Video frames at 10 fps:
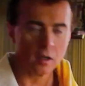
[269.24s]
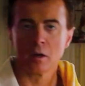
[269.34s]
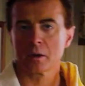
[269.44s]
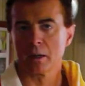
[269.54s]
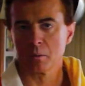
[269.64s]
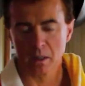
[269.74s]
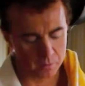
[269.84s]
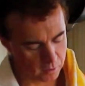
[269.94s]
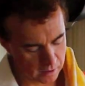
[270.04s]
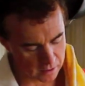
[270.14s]
Okay, what
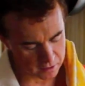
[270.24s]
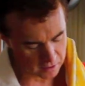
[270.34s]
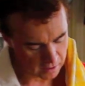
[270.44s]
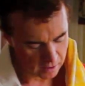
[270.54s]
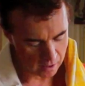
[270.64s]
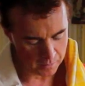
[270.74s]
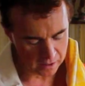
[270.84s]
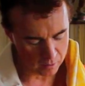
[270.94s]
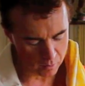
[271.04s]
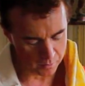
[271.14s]
I'm doing is I'm
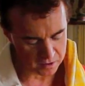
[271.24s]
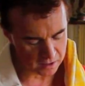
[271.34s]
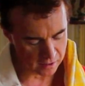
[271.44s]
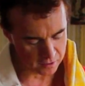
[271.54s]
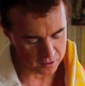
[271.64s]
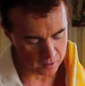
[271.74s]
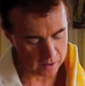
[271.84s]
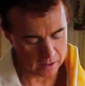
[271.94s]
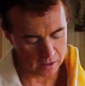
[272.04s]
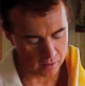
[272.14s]
making ribbons out of the
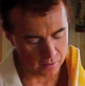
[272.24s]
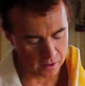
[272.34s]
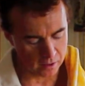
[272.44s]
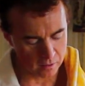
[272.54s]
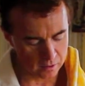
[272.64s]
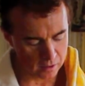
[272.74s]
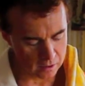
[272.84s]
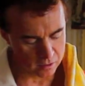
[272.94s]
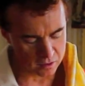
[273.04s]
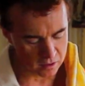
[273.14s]
zucchini over here, and you
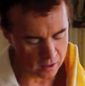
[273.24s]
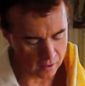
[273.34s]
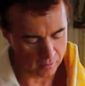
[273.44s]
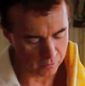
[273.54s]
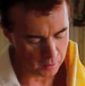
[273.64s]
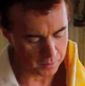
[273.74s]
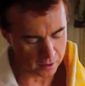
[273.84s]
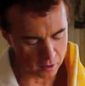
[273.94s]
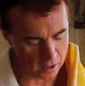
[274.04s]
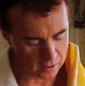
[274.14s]
can just flip it
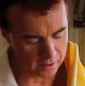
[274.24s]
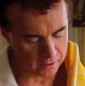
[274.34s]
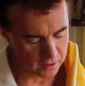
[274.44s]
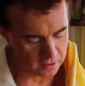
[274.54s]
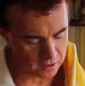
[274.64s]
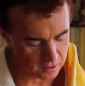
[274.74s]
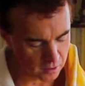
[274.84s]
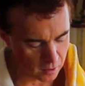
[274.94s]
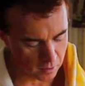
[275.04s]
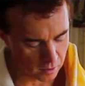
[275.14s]
along like this as you
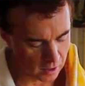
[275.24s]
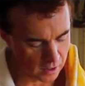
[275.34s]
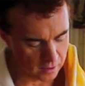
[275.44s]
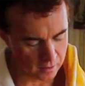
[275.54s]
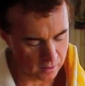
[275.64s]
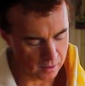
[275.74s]
go along.